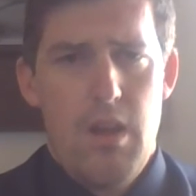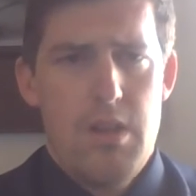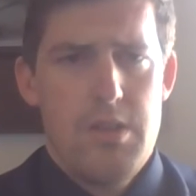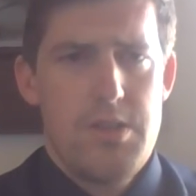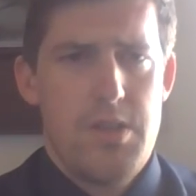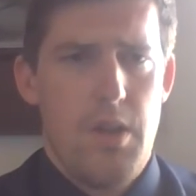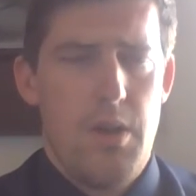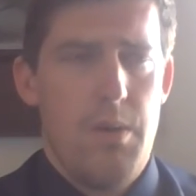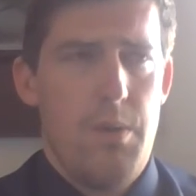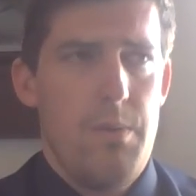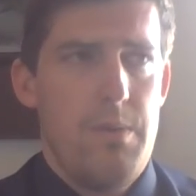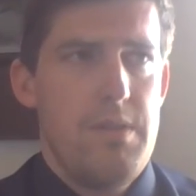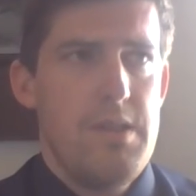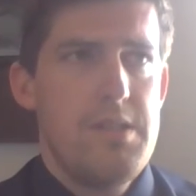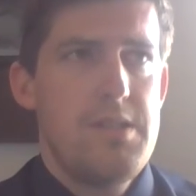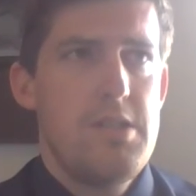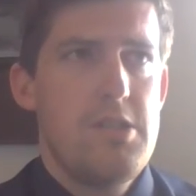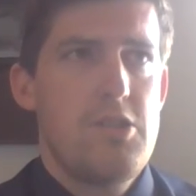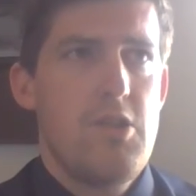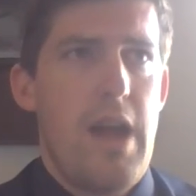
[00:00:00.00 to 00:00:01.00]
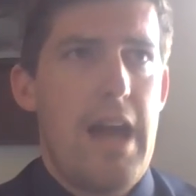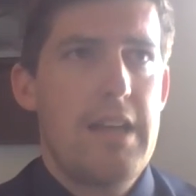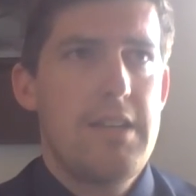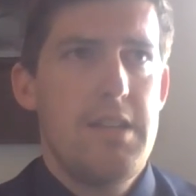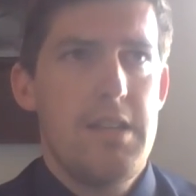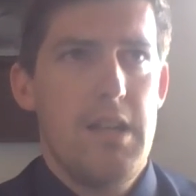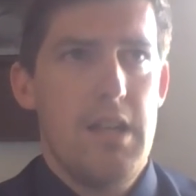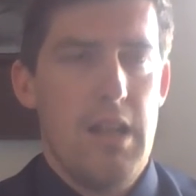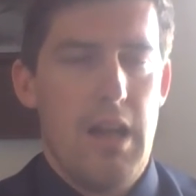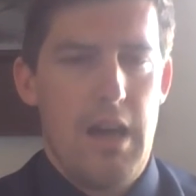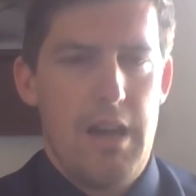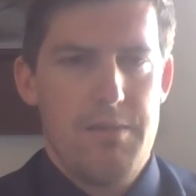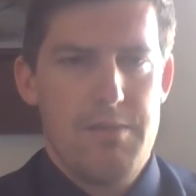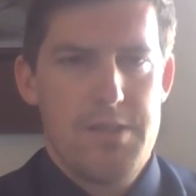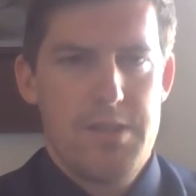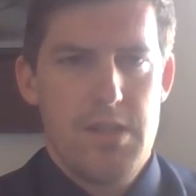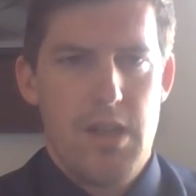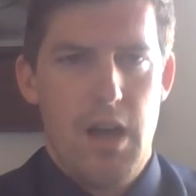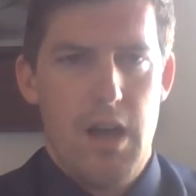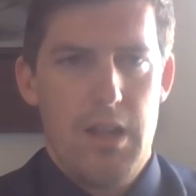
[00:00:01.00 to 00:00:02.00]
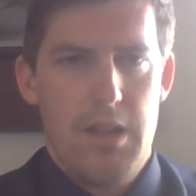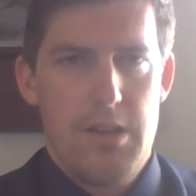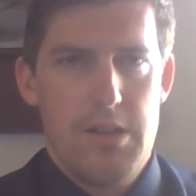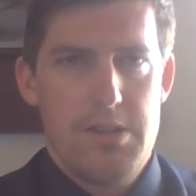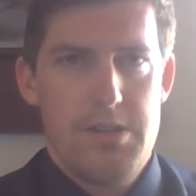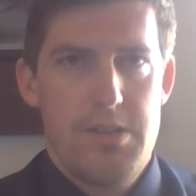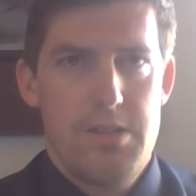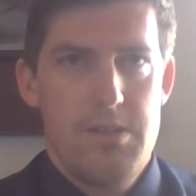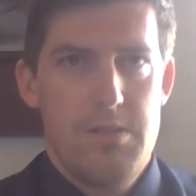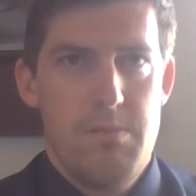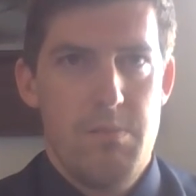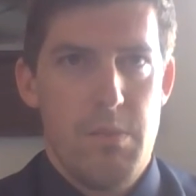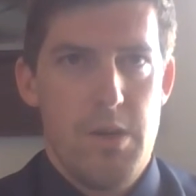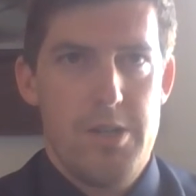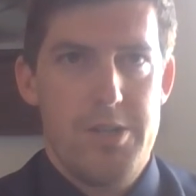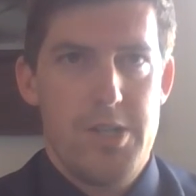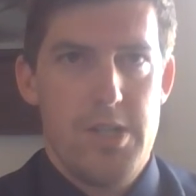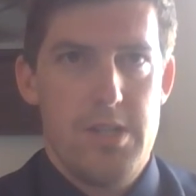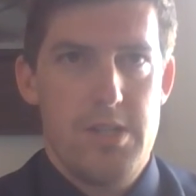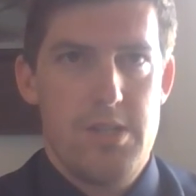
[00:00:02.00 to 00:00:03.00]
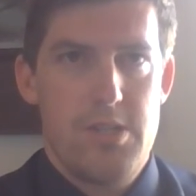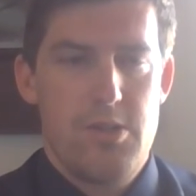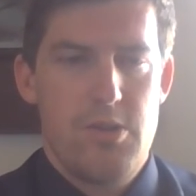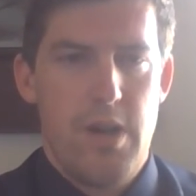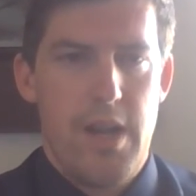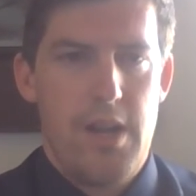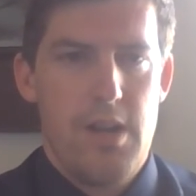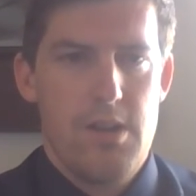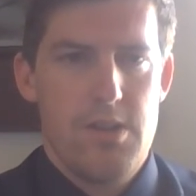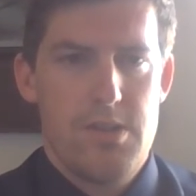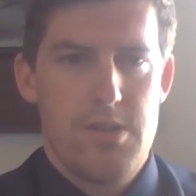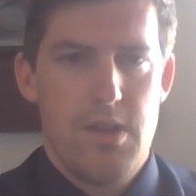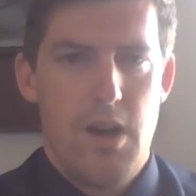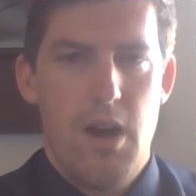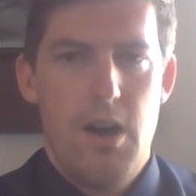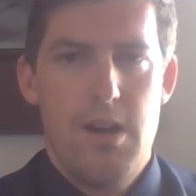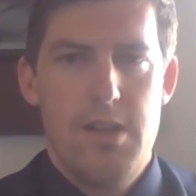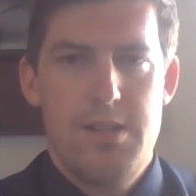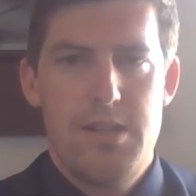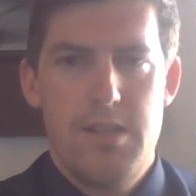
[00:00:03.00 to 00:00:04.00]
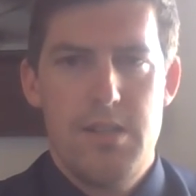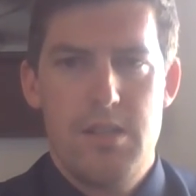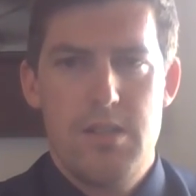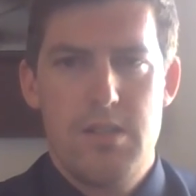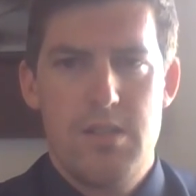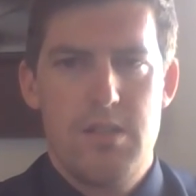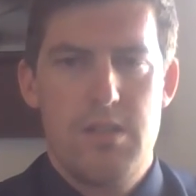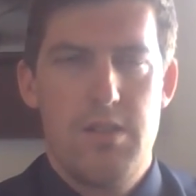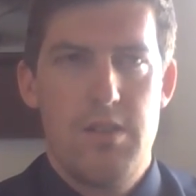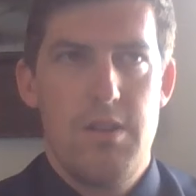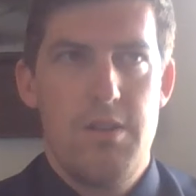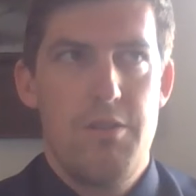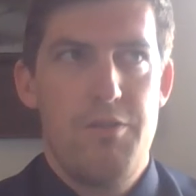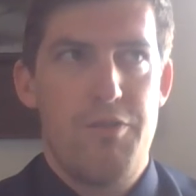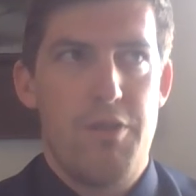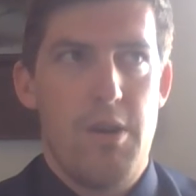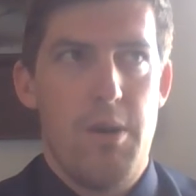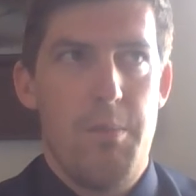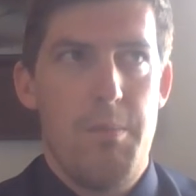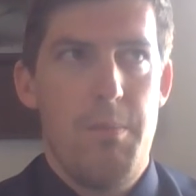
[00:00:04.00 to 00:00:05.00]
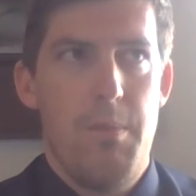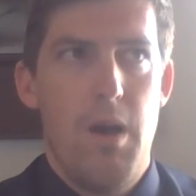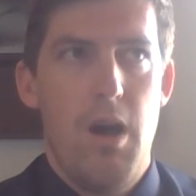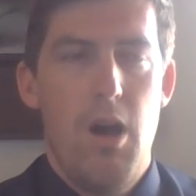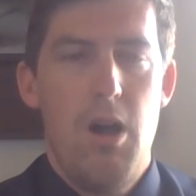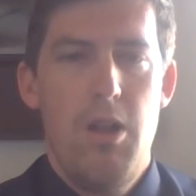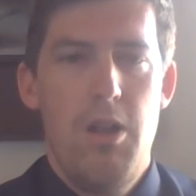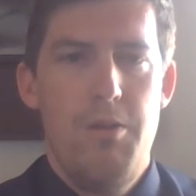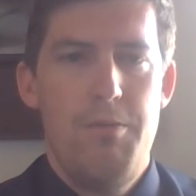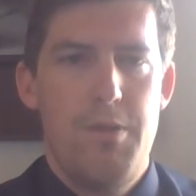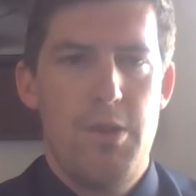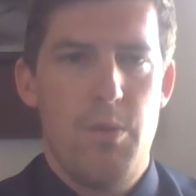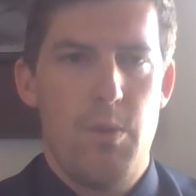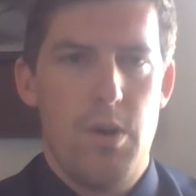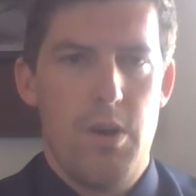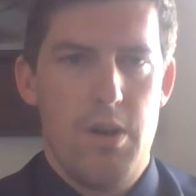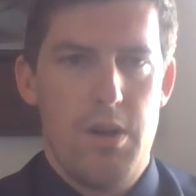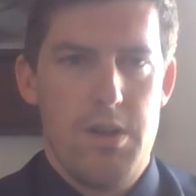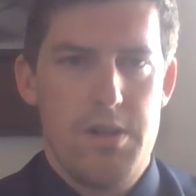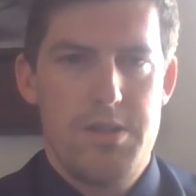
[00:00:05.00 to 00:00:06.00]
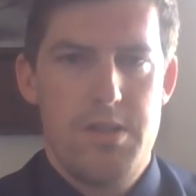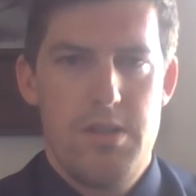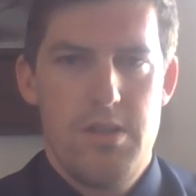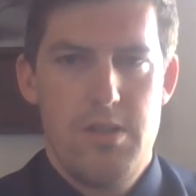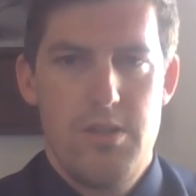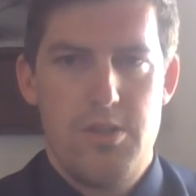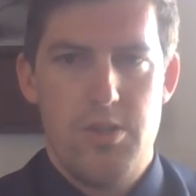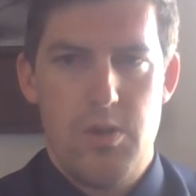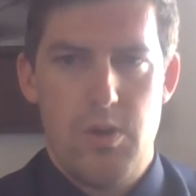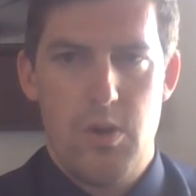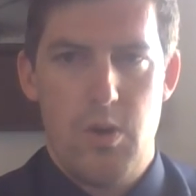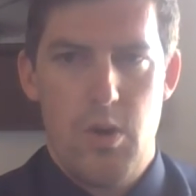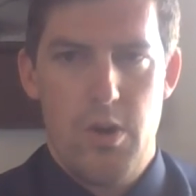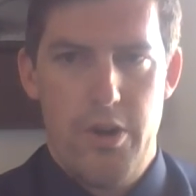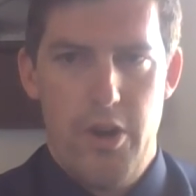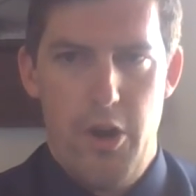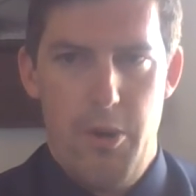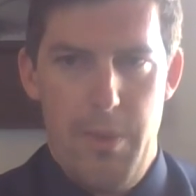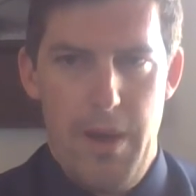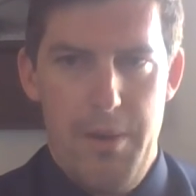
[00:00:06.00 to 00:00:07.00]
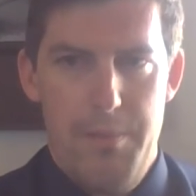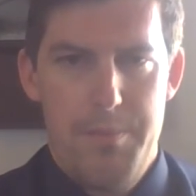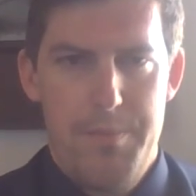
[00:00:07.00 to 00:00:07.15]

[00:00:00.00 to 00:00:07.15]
So this attracted a lot of scholars, merchants, traders, artisans from all over the world to Cordoba.